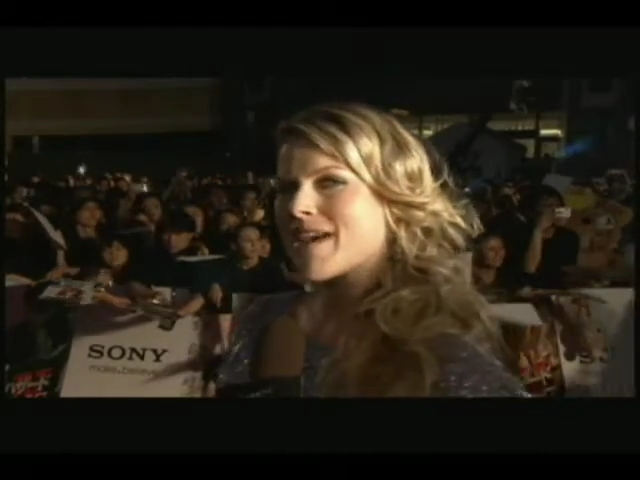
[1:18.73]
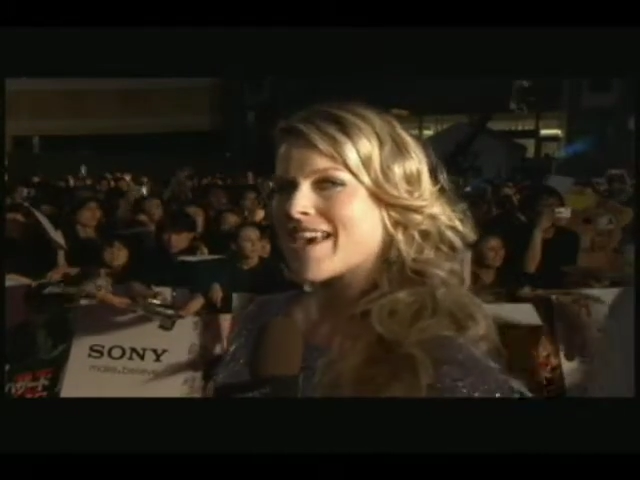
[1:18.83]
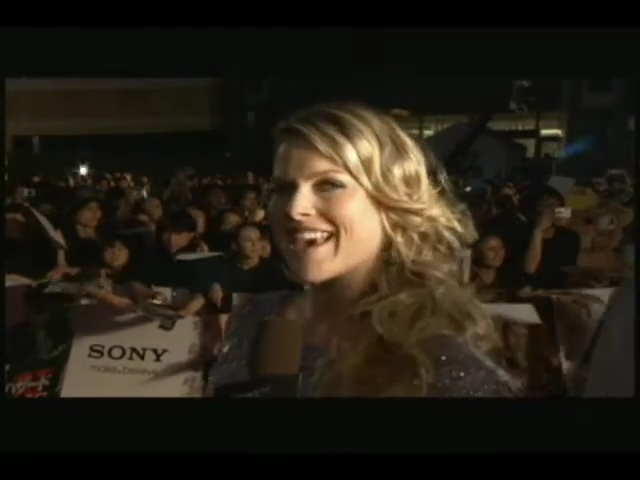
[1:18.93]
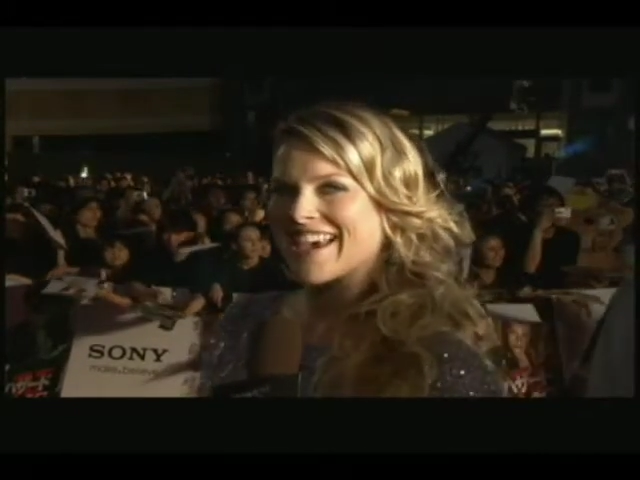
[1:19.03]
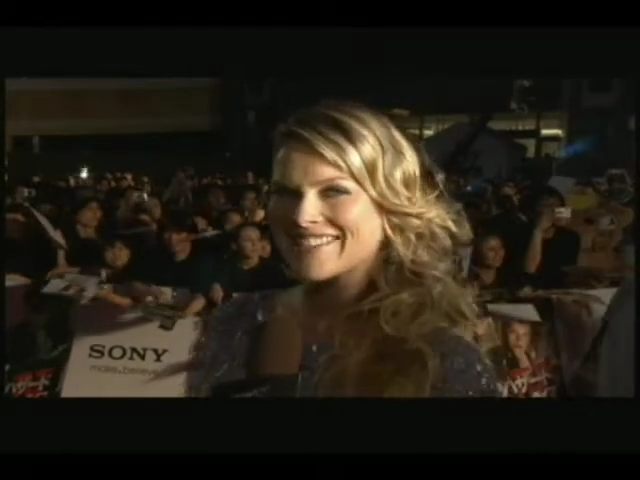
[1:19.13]

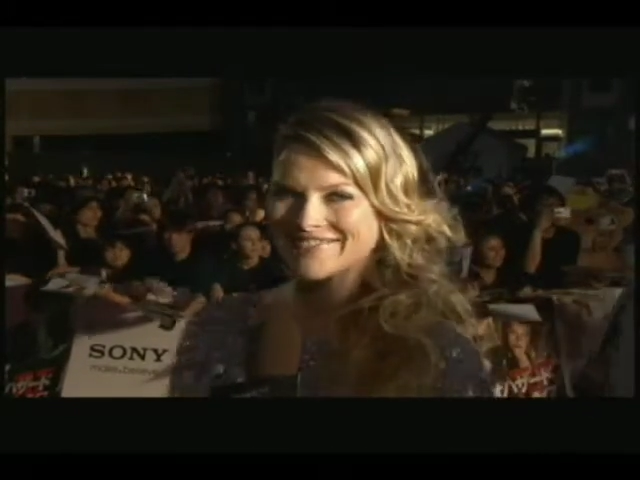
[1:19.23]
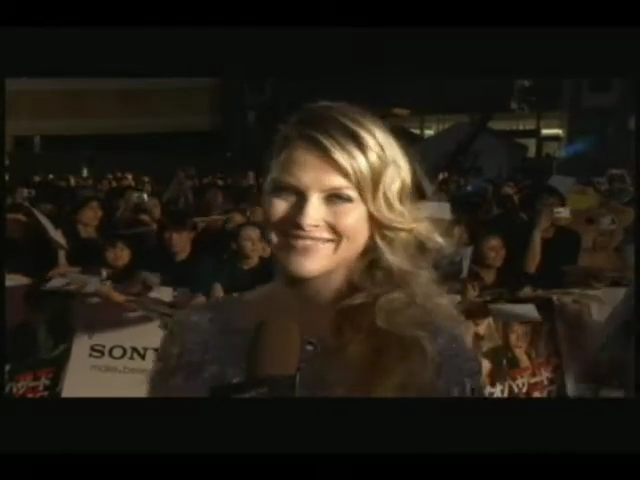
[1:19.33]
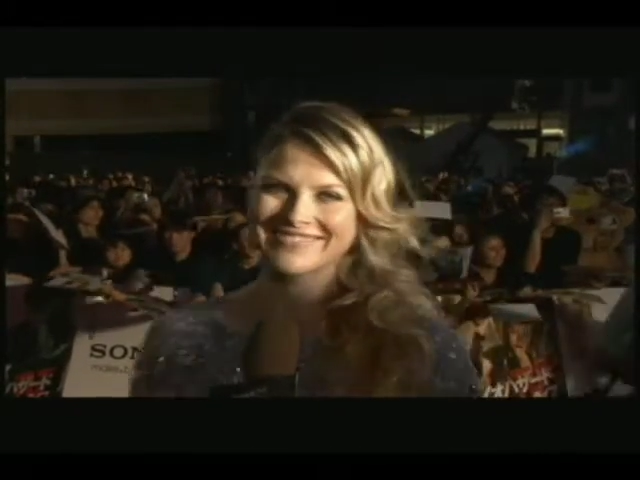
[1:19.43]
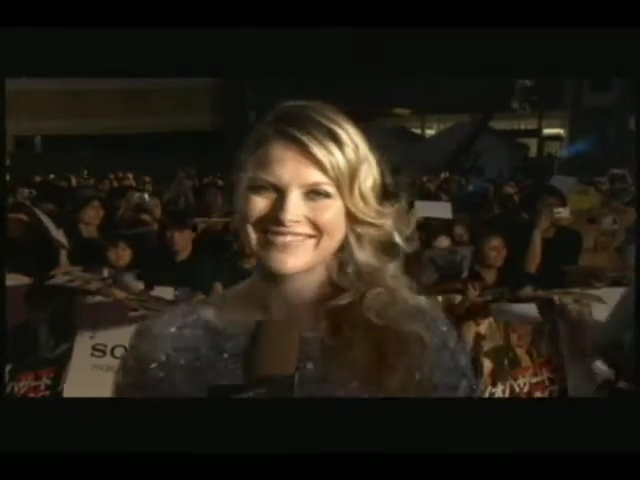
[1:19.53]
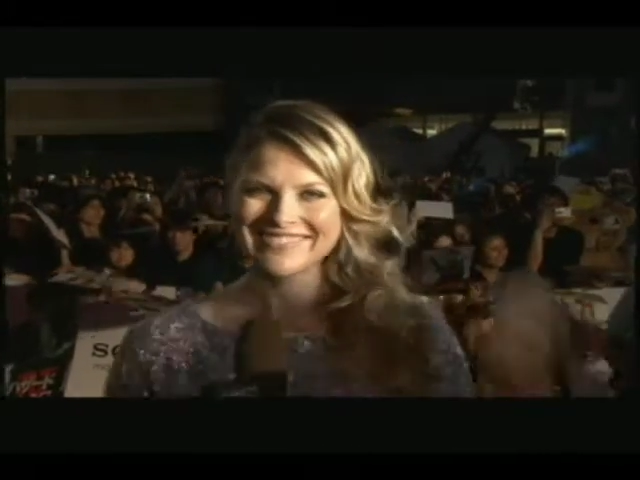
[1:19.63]
making it.
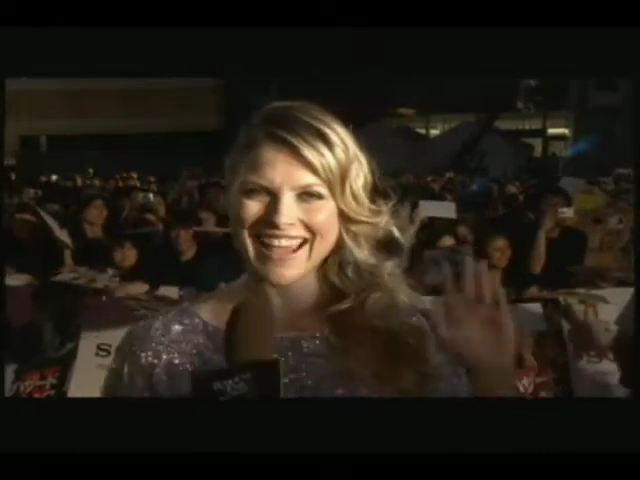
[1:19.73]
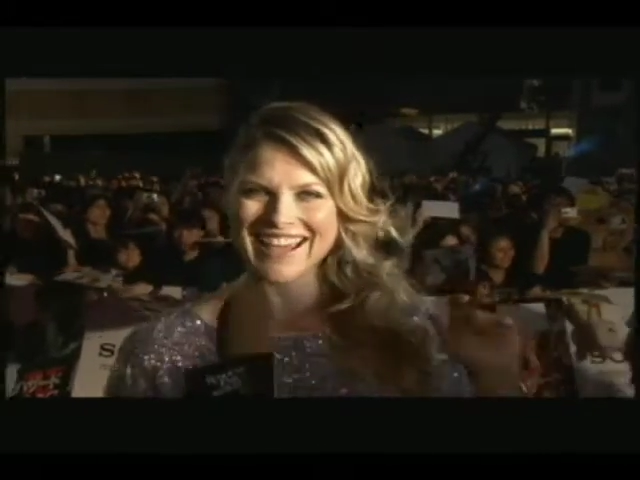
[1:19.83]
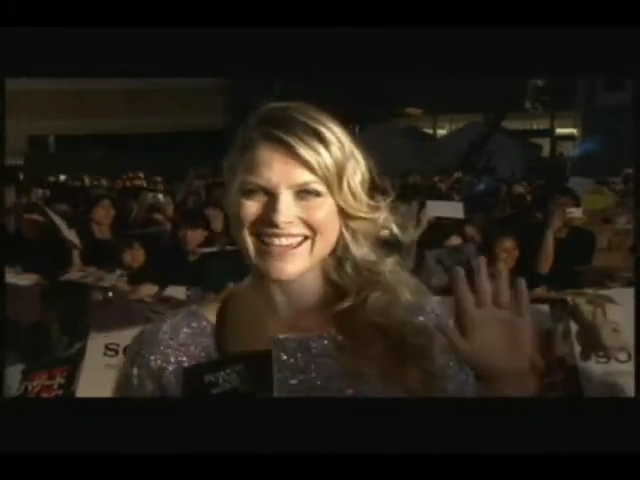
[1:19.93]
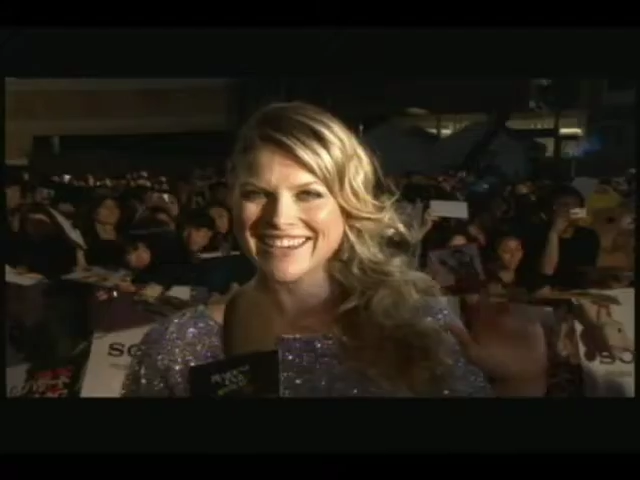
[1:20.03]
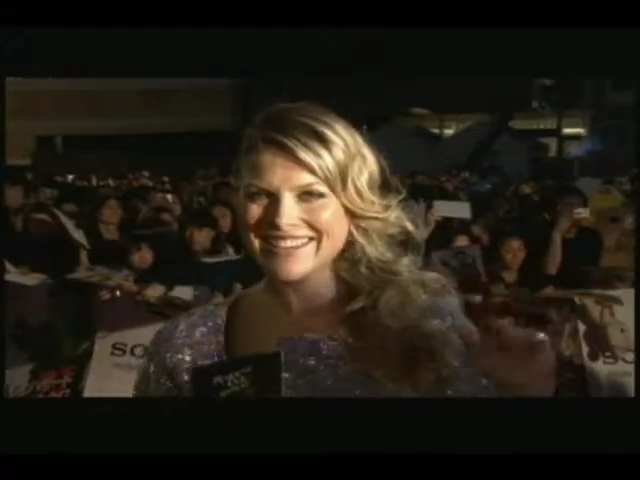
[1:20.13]

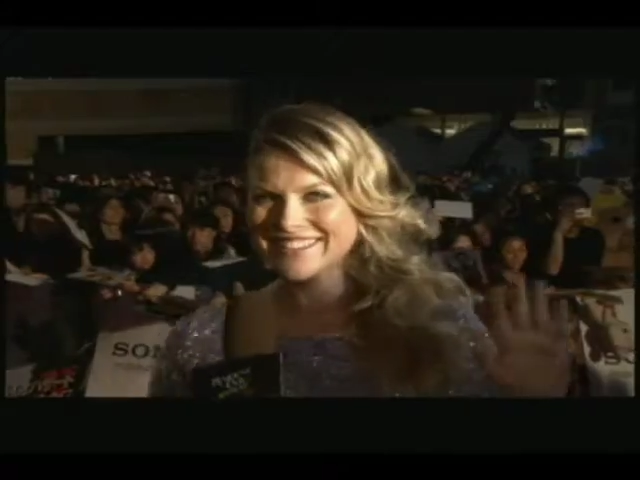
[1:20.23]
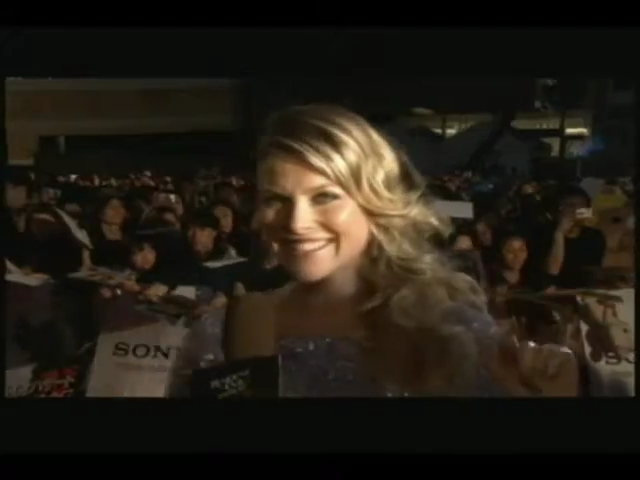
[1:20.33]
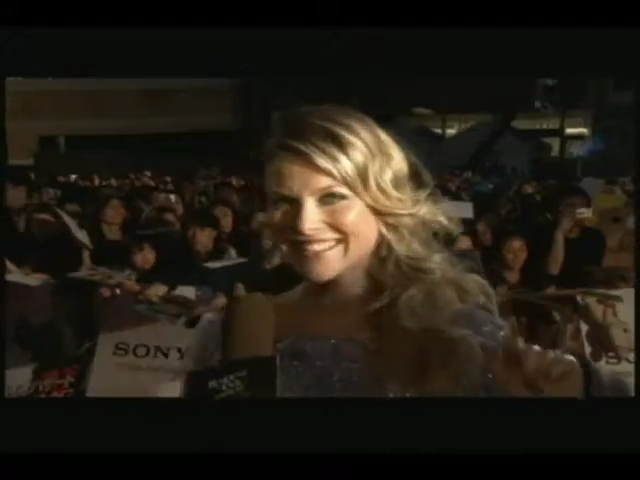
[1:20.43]
Thank you.